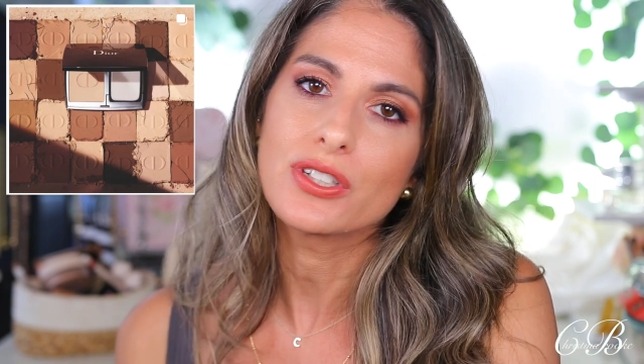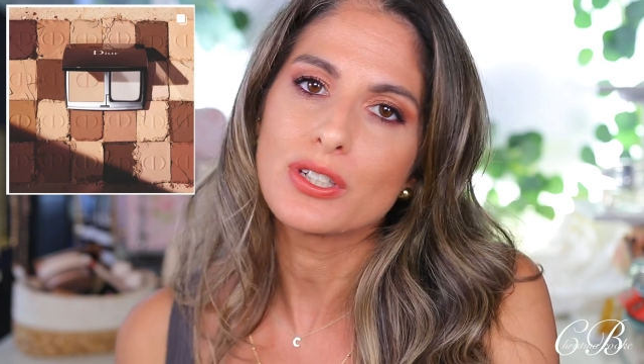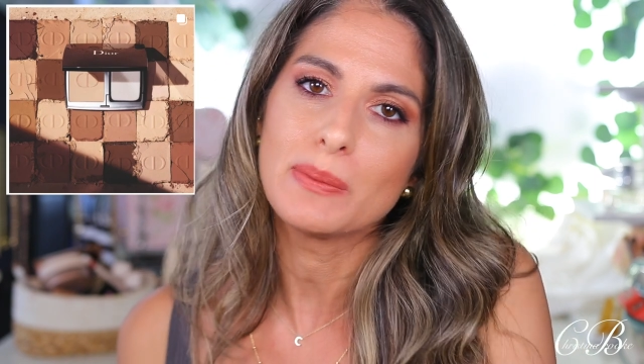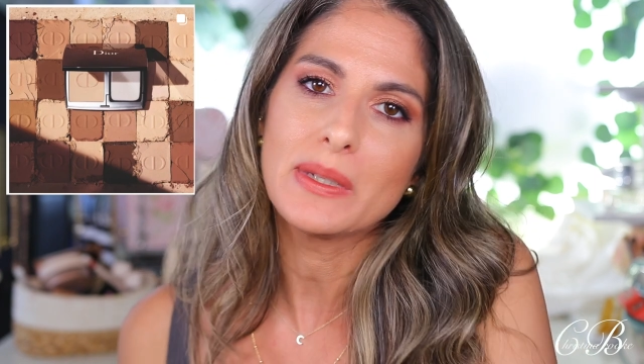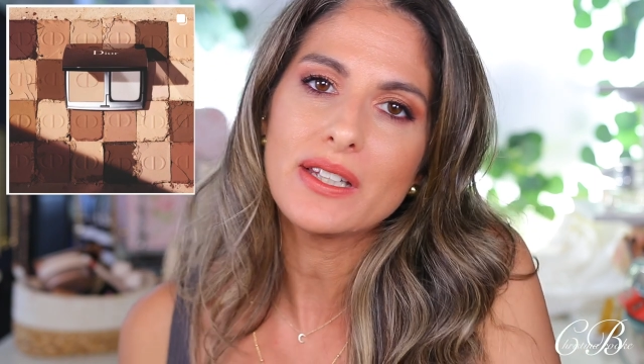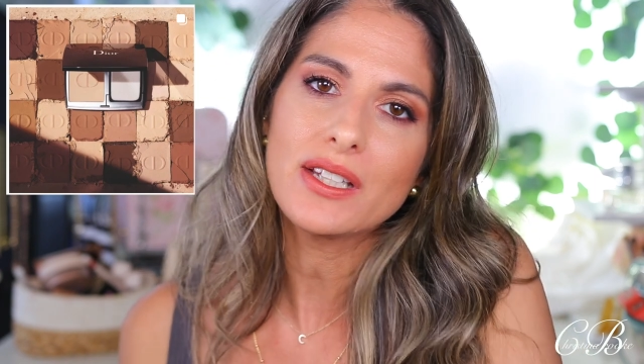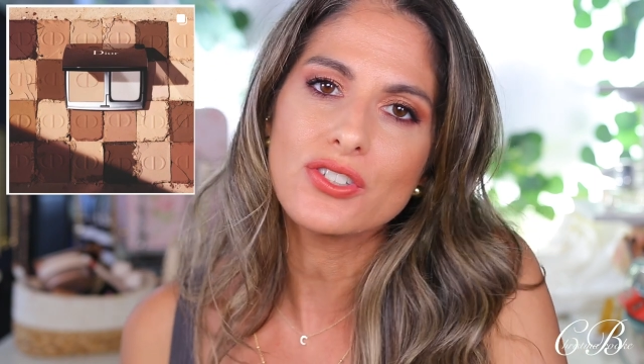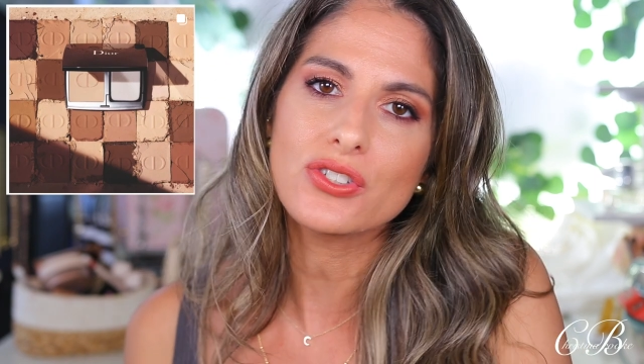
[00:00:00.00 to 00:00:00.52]
To
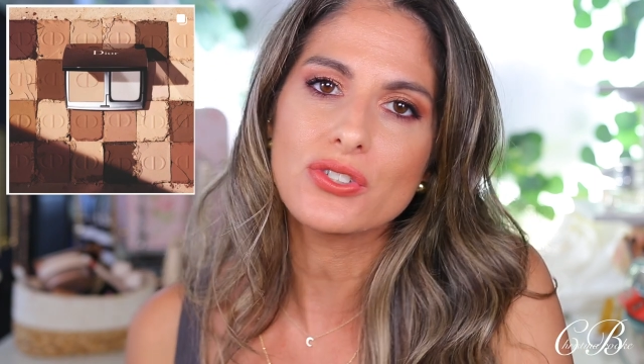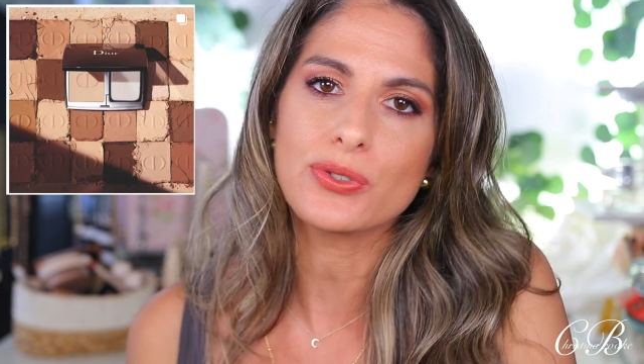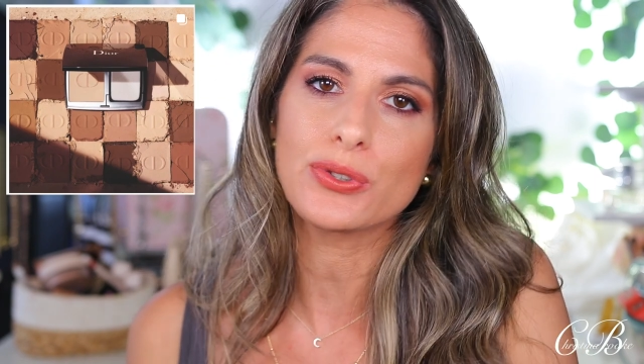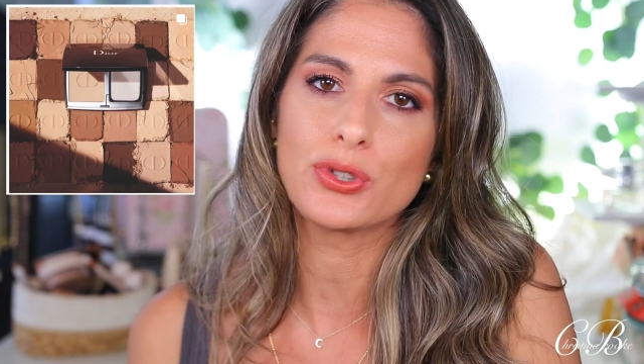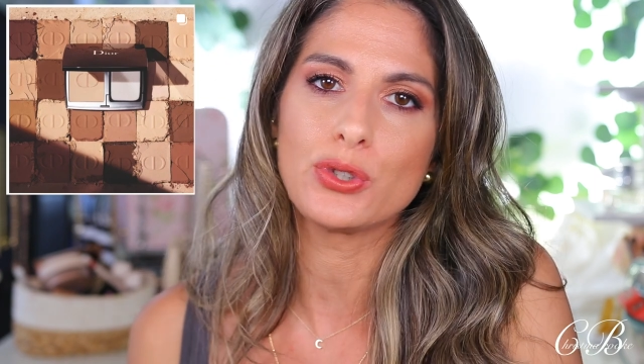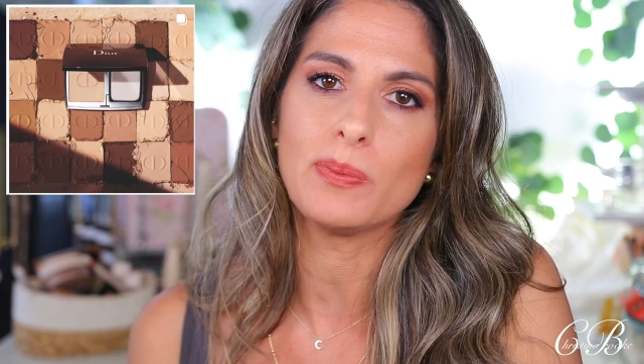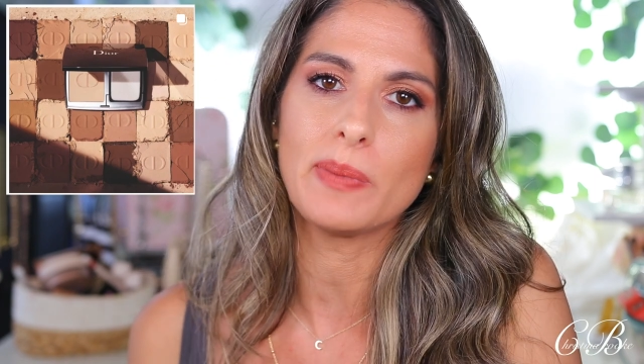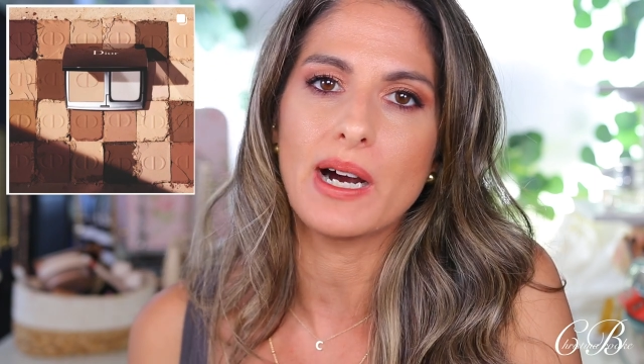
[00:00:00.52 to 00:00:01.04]
me, they just
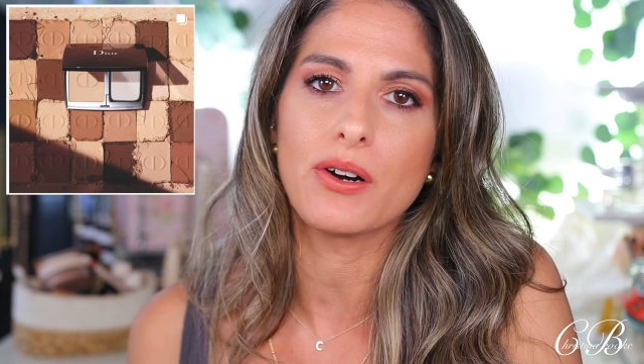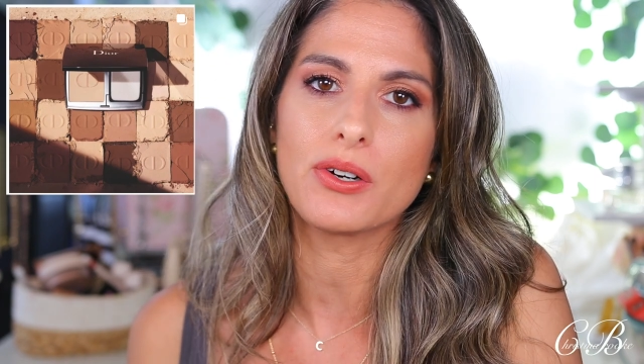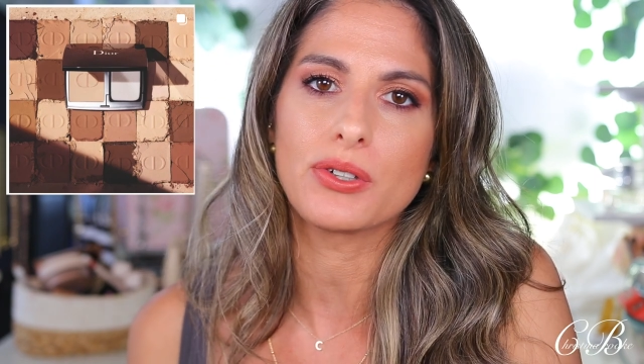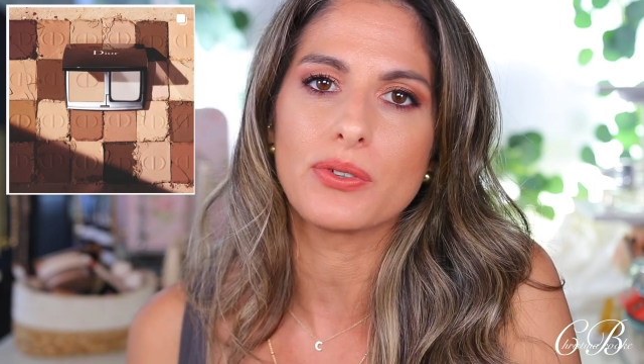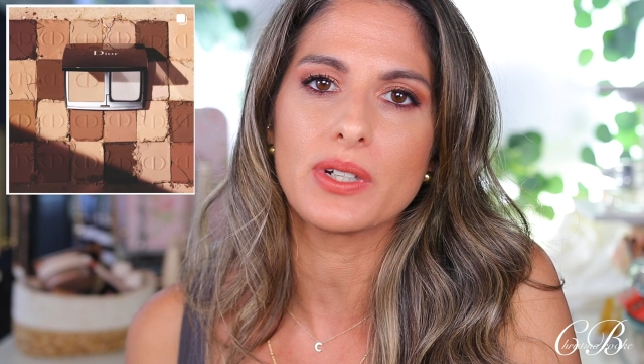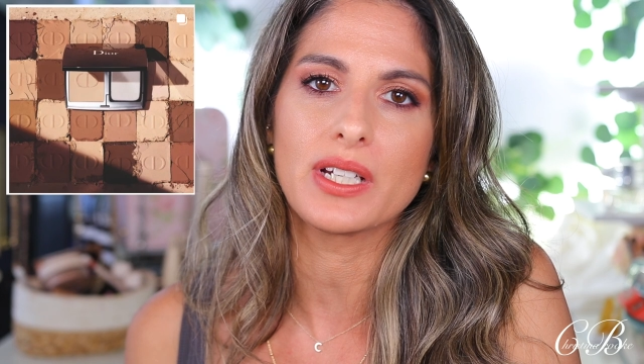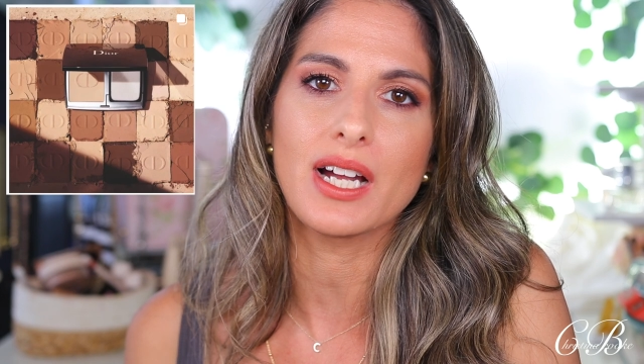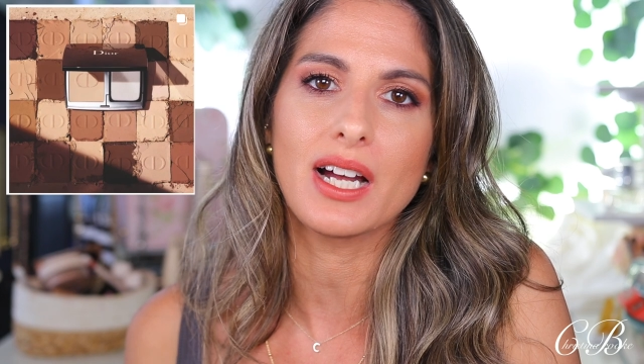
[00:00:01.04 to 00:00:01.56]
look too
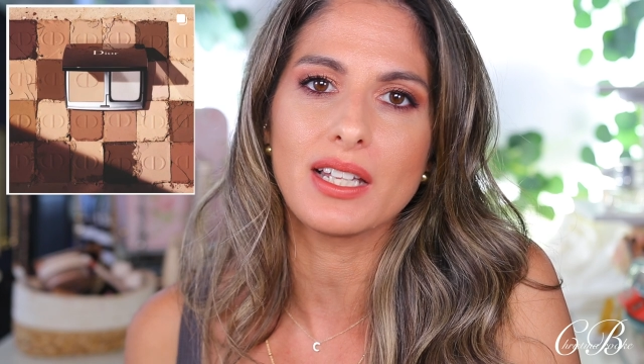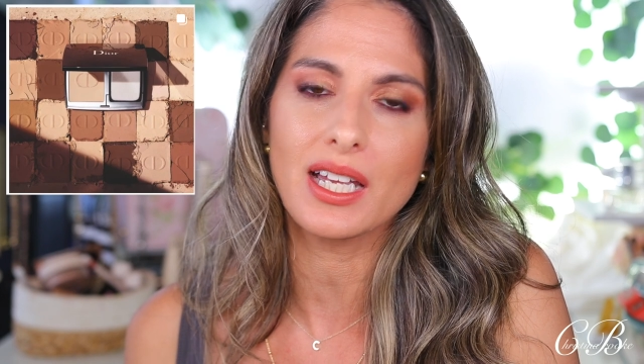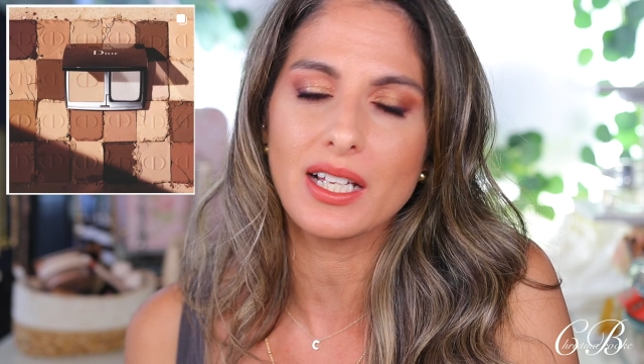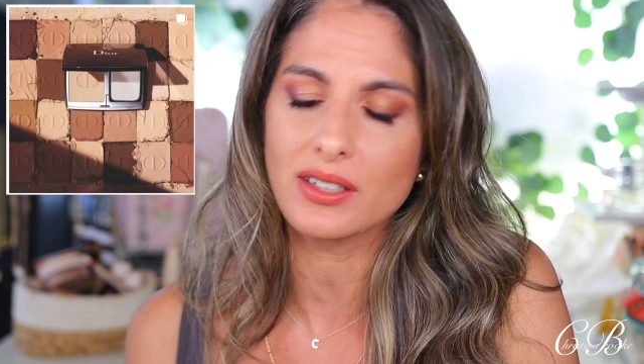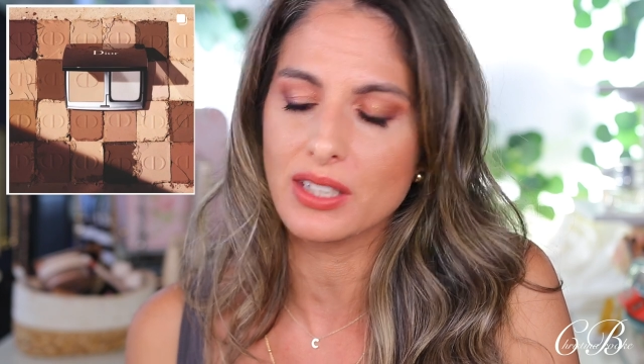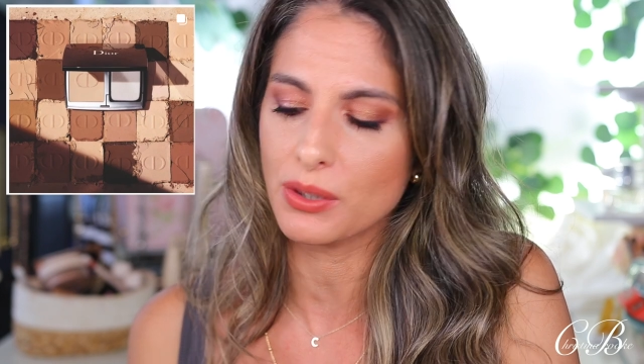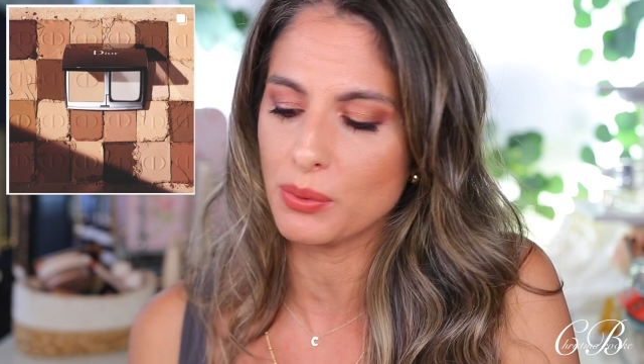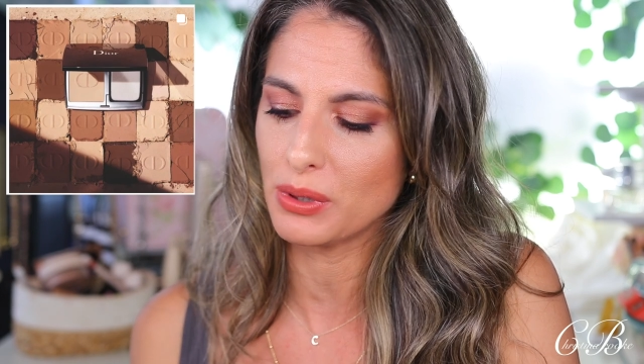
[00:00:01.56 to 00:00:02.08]
powdery. I
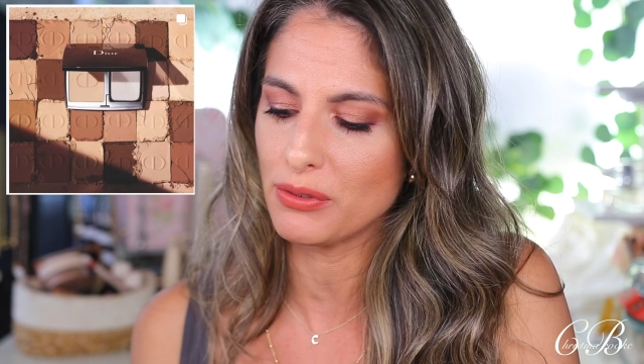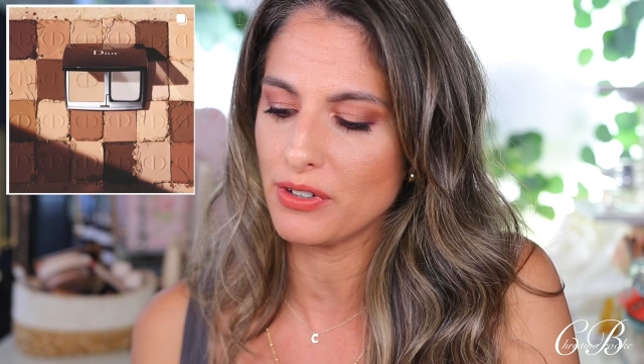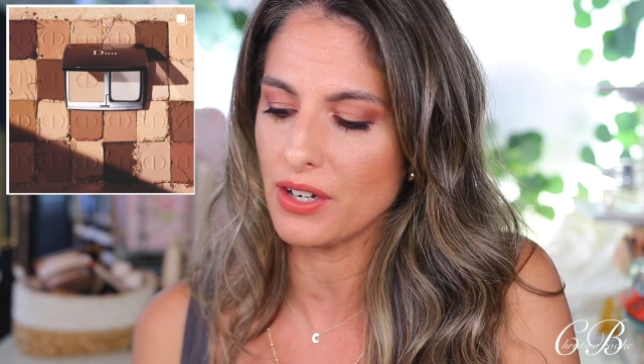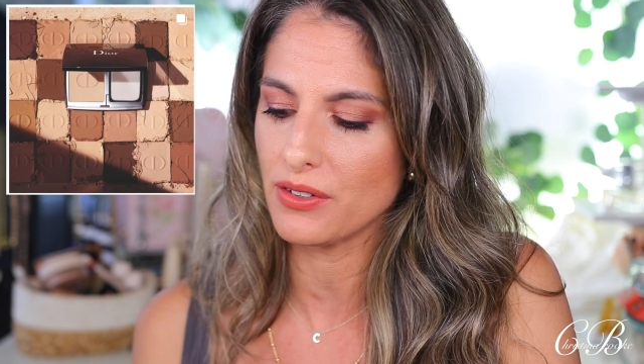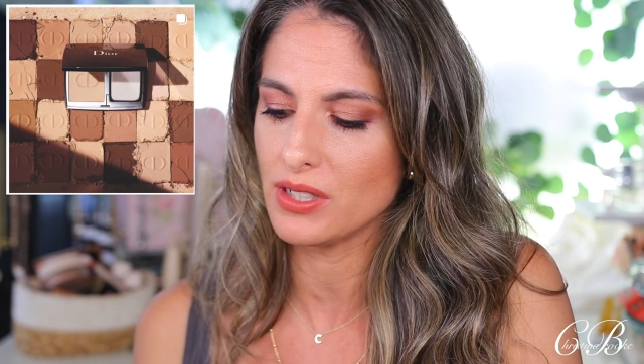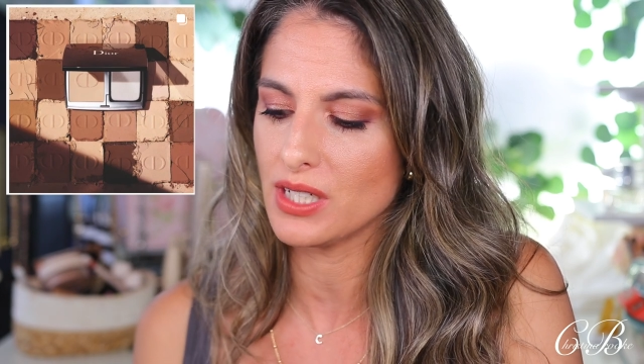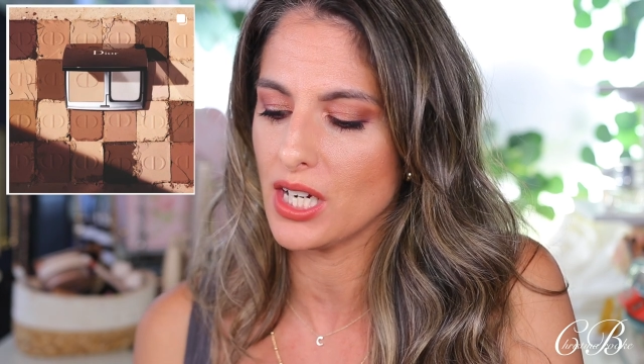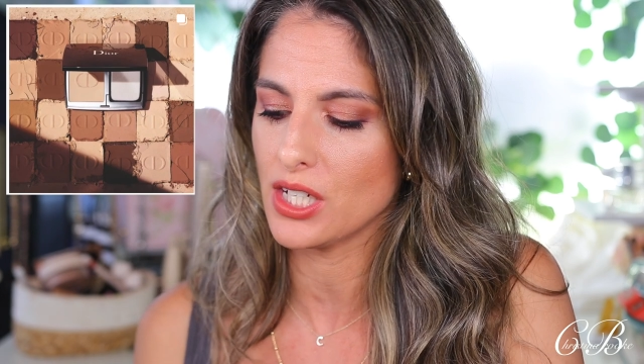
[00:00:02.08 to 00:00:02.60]
like liquid
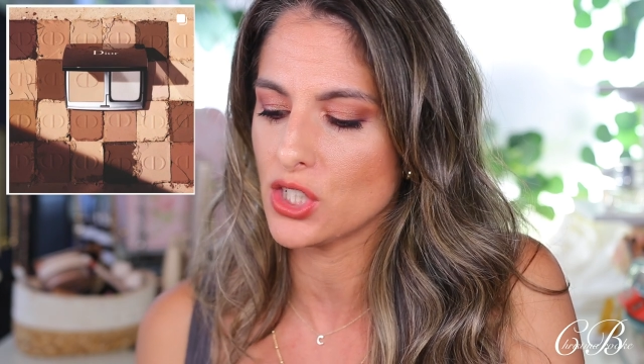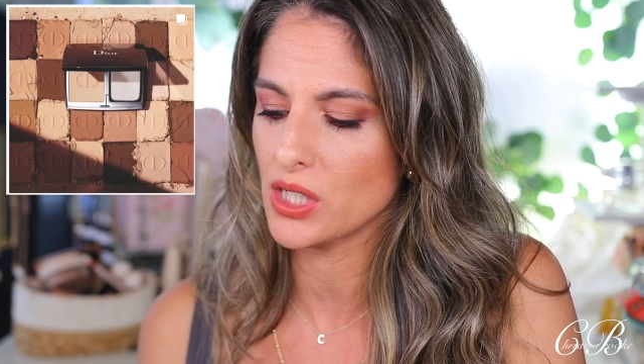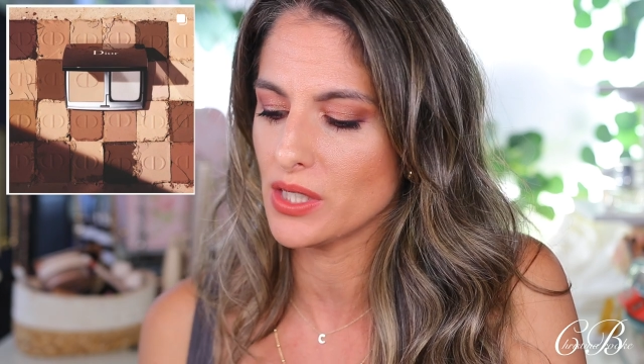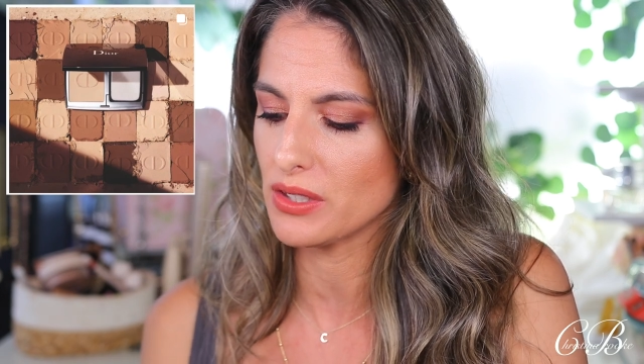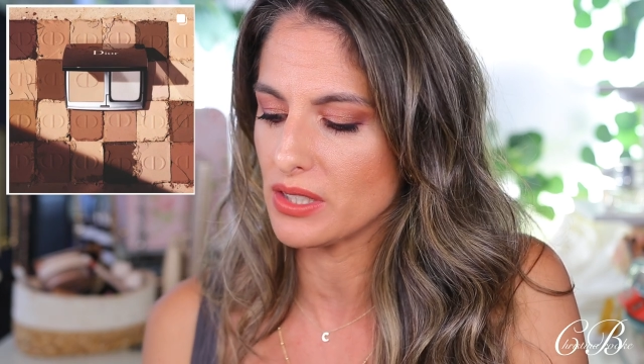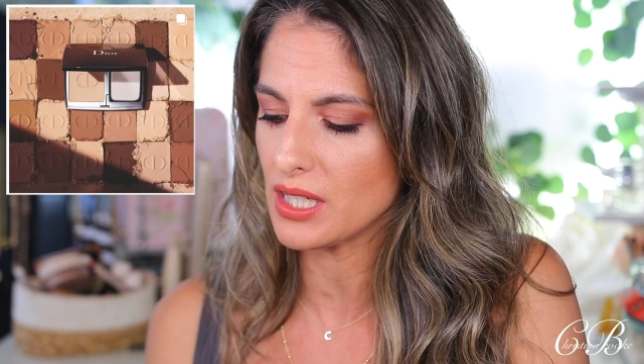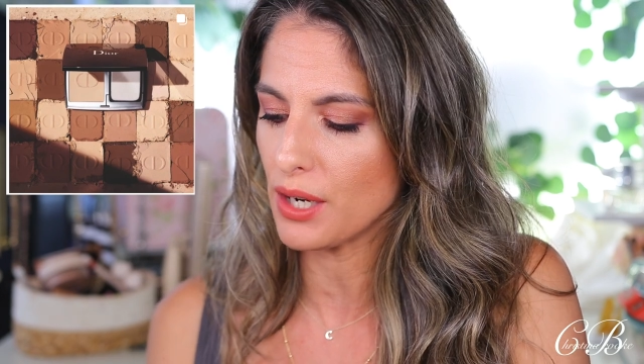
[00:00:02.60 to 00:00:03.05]
foundations.